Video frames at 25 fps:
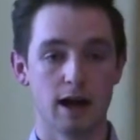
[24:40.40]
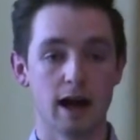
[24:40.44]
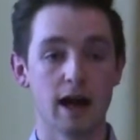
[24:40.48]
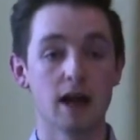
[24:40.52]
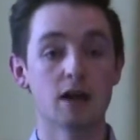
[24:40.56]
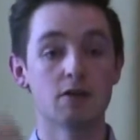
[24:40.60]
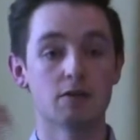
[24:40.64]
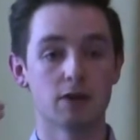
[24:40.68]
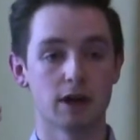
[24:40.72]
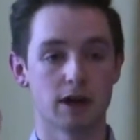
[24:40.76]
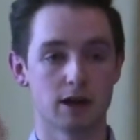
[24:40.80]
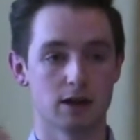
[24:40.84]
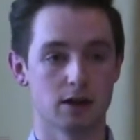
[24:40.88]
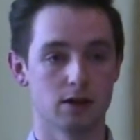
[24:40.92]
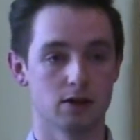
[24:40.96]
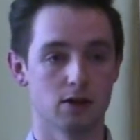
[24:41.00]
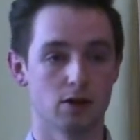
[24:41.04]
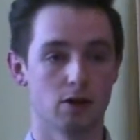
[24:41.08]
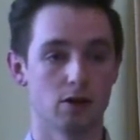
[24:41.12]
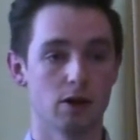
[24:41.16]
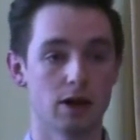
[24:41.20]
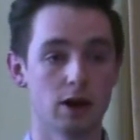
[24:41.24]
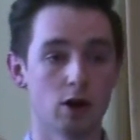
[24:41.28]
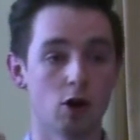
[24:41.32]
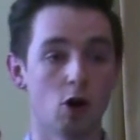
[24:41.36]
elevated
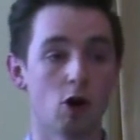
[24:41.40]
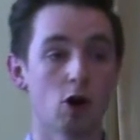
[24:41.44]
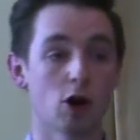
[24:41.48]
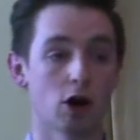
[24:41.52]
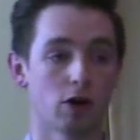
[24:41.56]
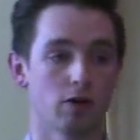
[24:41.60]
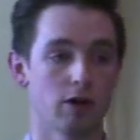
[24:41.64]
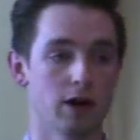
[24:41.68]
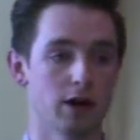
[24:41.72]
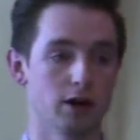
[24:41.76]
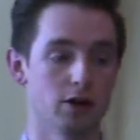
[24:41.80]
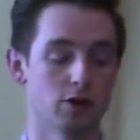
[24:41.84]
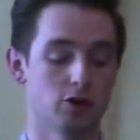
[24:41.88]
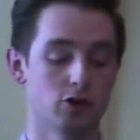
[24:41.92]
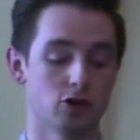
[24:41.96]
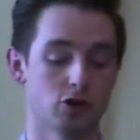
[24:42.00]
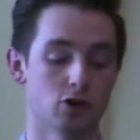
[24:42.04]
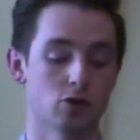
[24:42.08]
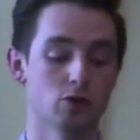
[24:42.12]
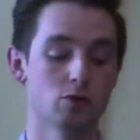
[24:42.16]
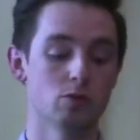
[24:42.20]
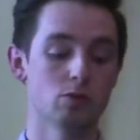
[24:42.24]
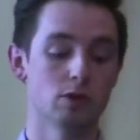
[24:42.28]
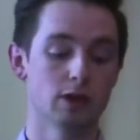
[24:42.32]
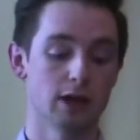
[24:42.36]
or inaugurated
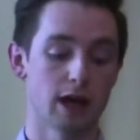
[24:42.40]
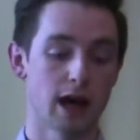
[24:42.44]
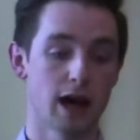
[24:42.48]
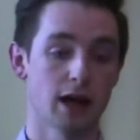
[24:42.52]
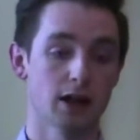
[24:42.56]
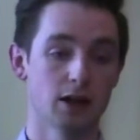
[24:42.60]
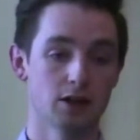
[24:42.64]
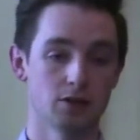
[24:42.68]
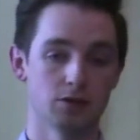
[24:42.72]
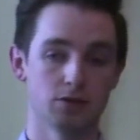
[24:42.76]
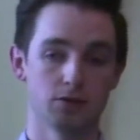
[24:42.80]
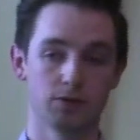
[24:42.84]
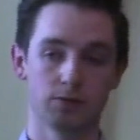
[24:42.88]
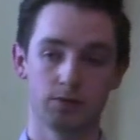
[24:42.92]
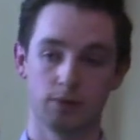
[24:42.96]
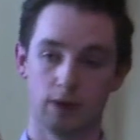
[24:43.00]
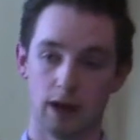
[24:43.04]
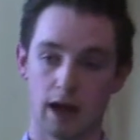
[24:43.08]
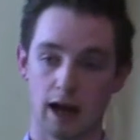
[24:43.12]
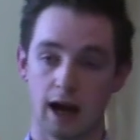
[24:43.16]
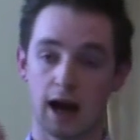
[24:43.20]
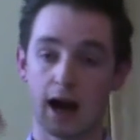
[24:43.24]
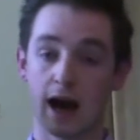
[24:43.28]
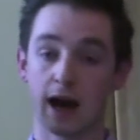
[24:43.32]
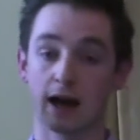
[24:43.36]
through the act of
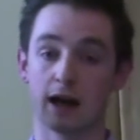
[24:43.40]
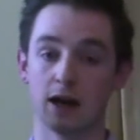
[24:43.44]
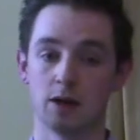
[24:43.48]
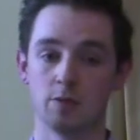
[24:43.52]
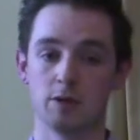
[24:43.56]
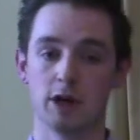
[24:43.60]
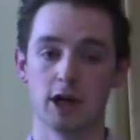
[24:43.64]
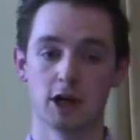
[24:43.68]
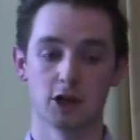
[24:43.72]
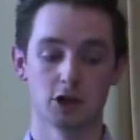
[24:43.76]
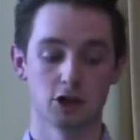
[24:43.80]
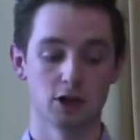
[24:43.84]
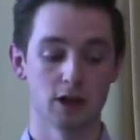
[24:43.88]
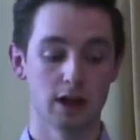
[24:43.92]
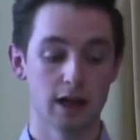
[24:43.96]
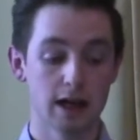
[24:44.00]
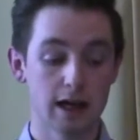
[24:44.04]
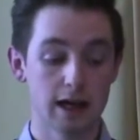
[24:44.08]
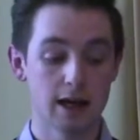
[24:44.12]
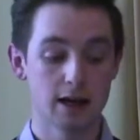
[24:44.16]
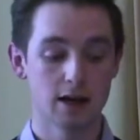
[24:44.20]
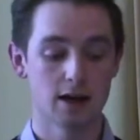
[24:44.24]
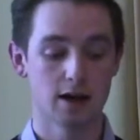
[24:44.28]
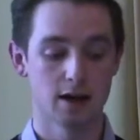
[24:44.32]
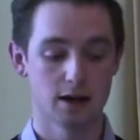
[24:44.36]
acclamation
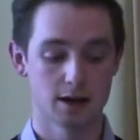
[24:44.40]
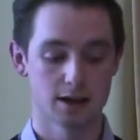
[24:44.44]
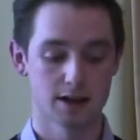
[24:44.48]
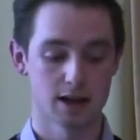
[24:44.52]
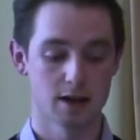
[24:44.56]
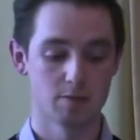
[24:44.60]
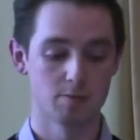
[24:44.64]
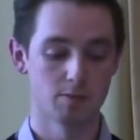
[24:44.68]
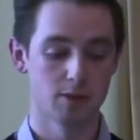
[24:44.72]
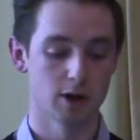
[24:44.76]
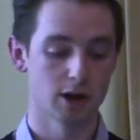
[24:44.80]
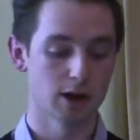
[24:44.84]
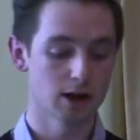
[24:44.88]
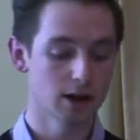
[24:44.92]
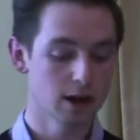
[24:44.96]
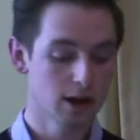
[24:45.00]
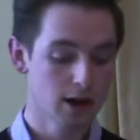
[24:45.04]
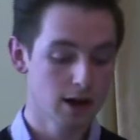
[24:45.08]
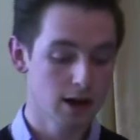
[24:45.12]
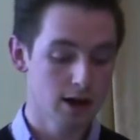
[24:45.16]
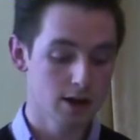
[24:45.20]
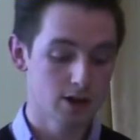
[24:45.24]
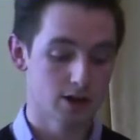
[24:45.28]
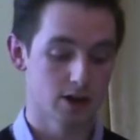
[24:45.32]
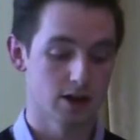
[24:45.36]
in an assembly.
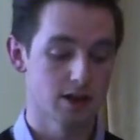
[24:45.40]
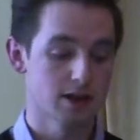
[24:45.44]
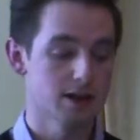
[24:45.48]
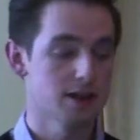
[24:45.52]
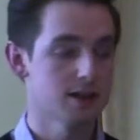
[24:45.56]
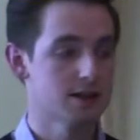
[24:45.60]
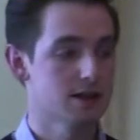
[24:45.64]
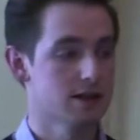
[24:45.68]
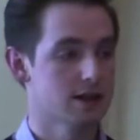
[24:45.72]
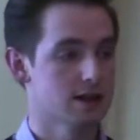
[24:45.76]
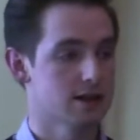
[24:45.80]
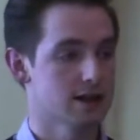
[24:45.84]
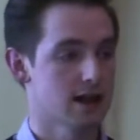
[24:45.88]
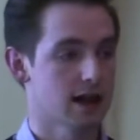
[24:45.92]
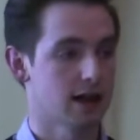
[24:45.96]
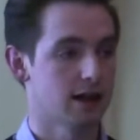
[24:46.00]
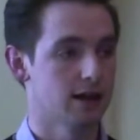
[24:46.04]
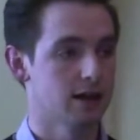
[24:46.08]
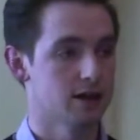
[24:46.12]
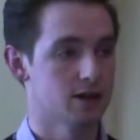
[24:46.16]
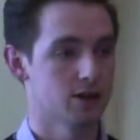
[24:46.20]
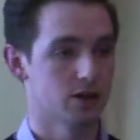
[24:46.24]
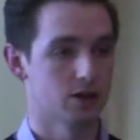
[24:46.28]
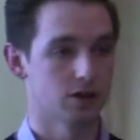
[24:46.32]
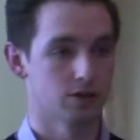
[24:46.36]
So this isn't
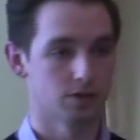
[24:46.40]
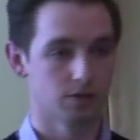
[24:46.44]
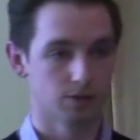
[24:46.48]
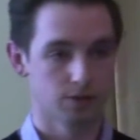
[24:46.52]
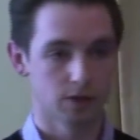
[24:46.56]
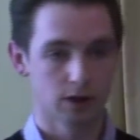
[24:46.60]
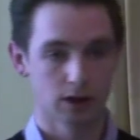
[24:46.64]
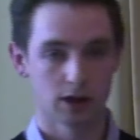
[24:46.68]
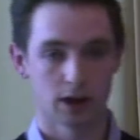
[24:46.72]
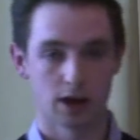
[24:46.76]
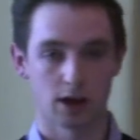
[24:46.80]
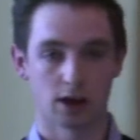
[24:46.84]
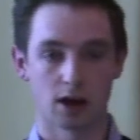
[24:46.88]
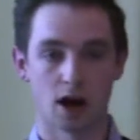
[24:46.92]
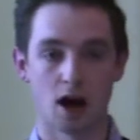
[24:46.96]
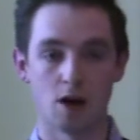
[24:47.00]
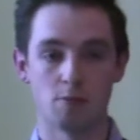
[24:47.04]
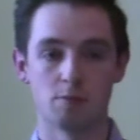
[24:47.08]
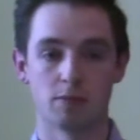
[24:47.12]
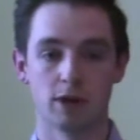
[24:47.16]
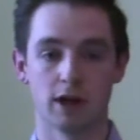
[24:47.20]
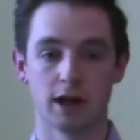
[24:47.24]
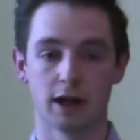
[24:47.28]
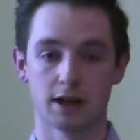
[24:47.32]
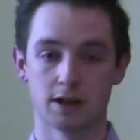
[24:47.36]
exactly a sort of
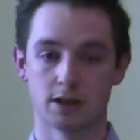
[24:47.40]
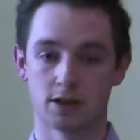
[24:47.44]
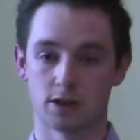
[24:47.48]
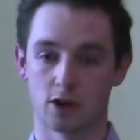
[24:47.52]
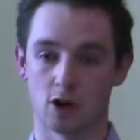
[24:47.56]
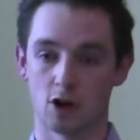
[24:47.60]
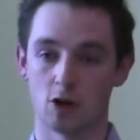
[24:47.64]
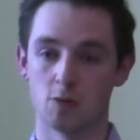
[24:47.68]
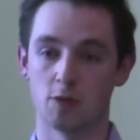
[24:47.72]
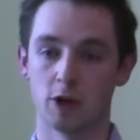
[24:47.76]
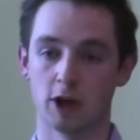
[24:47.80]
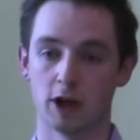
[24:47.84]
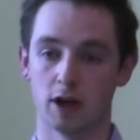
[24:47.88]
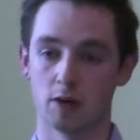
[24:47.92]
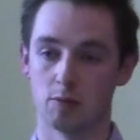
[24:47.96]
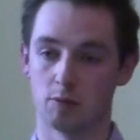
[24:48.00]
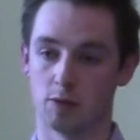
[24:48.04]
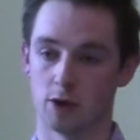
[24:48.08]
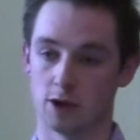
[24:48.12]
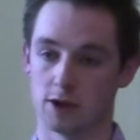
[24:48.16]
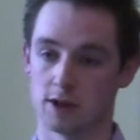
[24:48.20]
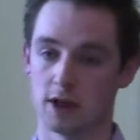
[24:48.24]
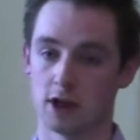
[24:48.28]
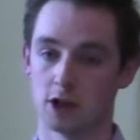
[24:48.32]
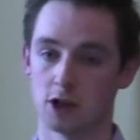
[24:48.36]
complex ceremony and
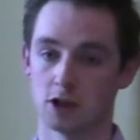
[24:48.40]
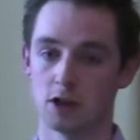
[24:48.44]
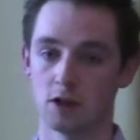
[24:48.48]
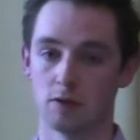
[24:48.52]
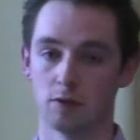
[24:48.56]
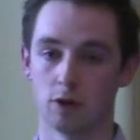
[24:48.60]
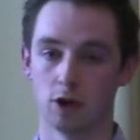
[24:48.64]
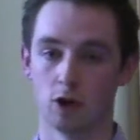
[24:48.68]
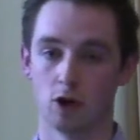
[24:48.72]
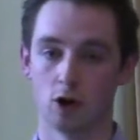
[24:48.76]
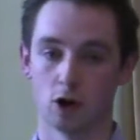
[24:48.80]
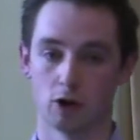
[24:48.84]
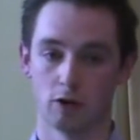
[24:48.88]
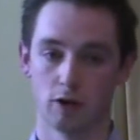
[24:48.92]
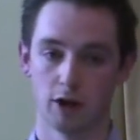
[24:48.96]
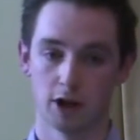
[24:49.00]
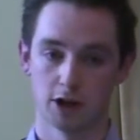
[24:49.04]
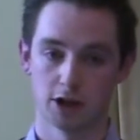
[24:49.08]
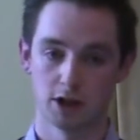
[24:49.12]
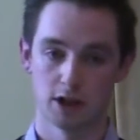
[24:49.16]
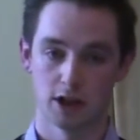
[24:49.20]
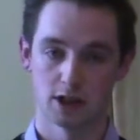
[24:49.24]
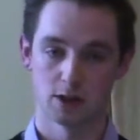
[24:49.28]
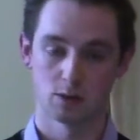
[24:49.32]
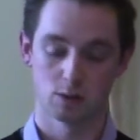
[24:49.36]
procession of
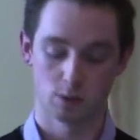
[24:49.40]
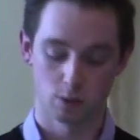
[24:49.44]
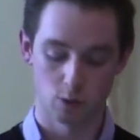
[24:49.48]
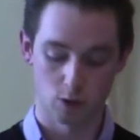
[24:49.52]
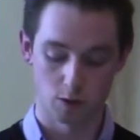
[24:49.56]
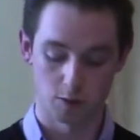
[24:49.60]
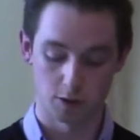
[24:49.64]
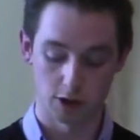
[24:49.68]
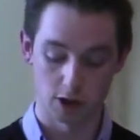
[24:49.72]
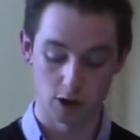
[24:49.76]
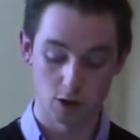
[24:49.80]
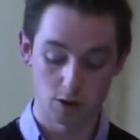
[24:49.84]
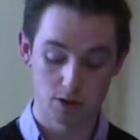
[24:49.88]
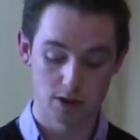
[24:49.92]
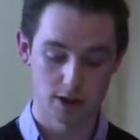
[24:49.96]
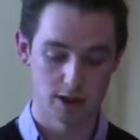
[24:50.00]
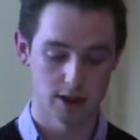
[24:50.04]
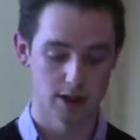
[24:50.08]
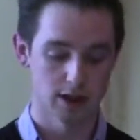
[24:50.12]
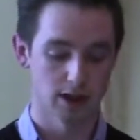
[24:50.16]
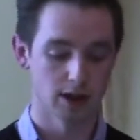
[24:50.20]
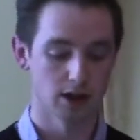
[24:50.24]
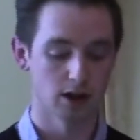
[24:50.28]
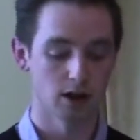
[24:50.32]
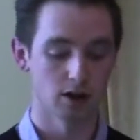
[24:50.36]
inauguration as we'd be used to
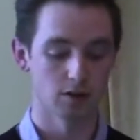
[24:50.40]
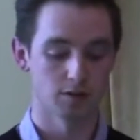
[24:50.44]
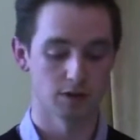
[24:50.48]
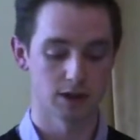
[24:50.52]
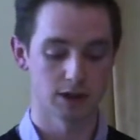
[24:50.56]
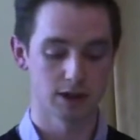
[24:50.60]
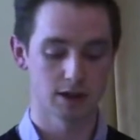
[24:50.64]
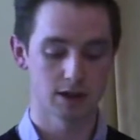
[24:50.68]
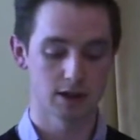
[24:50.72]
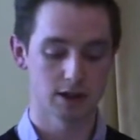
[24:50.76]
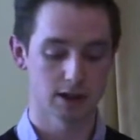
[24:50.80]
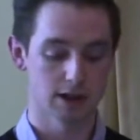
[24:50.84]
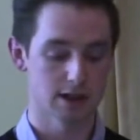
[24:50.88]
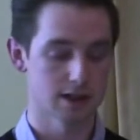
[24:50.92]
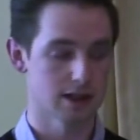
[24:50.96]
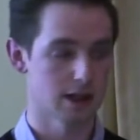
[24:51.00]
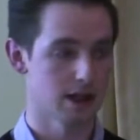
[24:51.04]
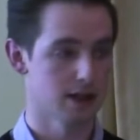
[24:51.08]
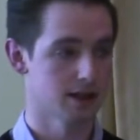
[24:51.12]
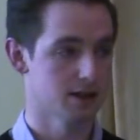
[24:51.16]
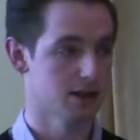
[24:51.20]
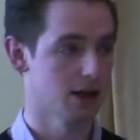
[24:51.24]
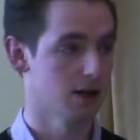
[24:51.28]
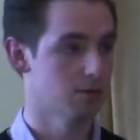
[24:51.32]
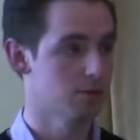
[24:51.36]
thinking of these
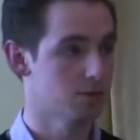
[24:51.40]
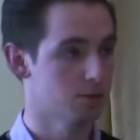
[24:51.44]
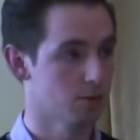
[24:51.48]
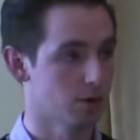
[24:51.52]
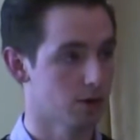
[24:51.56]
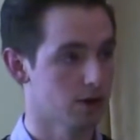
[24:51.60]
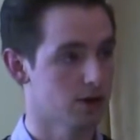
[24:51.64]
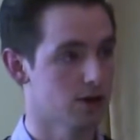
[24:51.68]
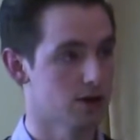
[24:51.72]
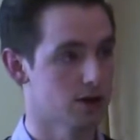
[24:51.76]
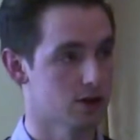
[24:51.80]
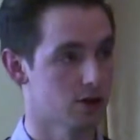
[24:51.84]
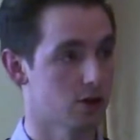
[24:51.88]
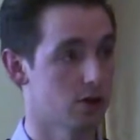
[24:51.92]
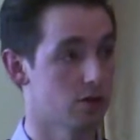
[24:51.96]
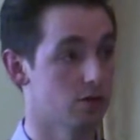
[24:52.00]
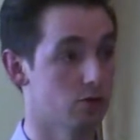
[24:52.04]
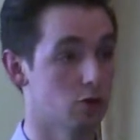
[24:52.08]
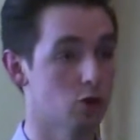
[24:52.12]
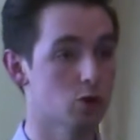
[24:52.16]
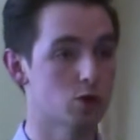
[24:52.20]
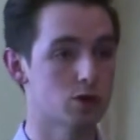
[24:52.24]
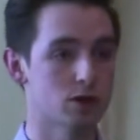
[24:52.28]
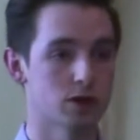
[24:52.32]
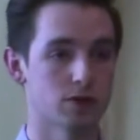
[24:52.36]
landscapes, but the sort of
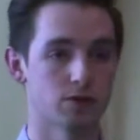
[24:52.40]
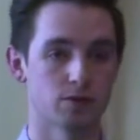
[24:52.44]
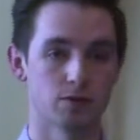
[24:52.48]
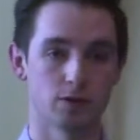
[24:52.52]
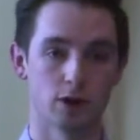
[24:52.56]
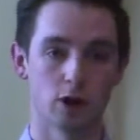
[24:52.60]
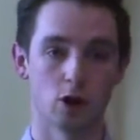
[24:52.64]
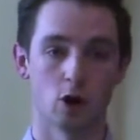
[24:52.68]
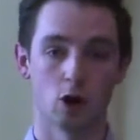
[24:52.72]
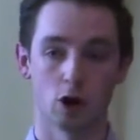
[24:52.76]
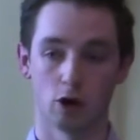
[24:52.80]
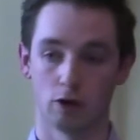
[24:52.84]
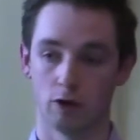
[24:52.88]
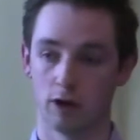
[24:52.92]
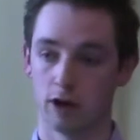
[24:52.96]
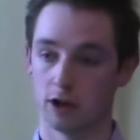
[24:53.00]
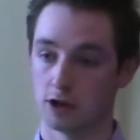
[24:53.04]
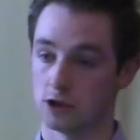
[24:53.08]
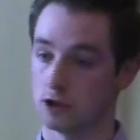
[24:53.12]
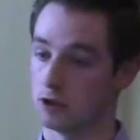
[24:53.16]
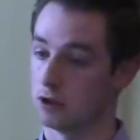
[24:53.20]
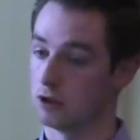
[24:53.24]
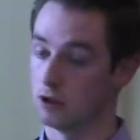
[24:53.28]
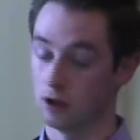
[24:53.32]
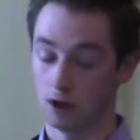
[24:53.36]
use of
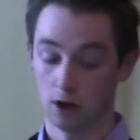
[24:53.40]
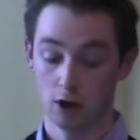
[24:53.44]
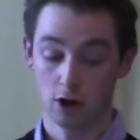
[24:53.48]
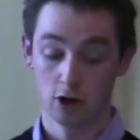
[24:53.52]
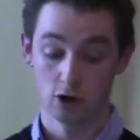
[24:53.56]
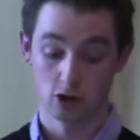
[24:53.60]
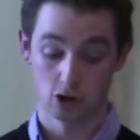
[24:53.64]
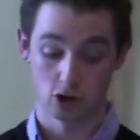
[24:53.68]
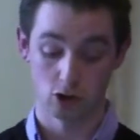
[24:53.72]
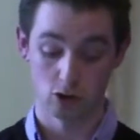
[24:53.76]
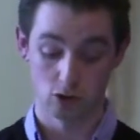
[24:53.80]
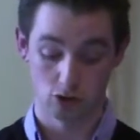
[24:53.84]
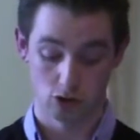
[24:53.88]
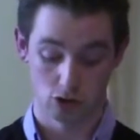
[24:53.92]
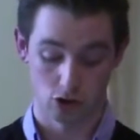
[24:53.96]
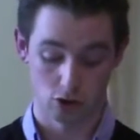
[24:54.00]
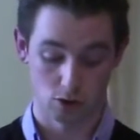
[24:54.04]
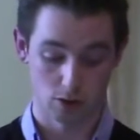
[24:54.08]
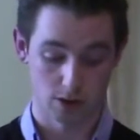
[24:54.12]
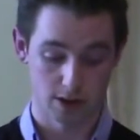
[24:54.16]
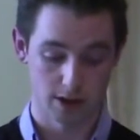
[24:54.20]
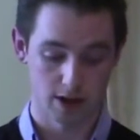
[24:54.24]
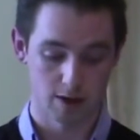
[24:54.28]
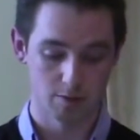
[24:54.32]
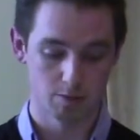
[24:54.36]
inauguration
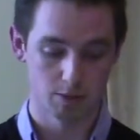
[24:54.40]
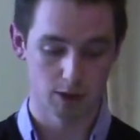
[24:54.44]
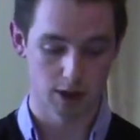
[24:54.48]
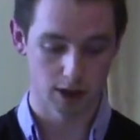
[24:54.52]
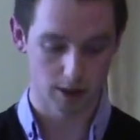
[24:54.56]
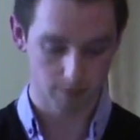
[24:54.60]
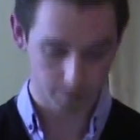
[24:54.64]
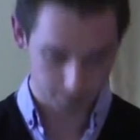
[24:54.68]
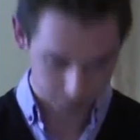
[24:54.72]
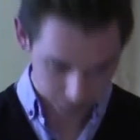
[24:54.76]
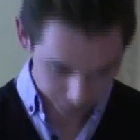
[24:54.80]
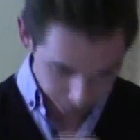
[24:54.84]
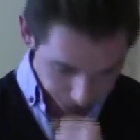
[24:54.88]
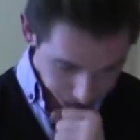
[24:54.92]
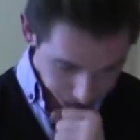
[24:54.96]
through assembly.